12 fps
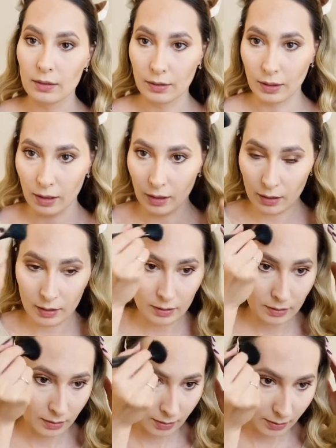Okay,
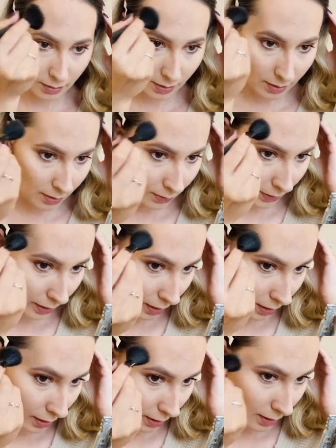so I
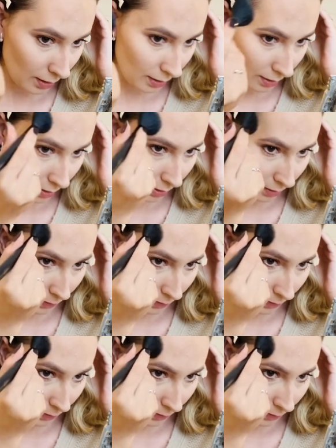think this is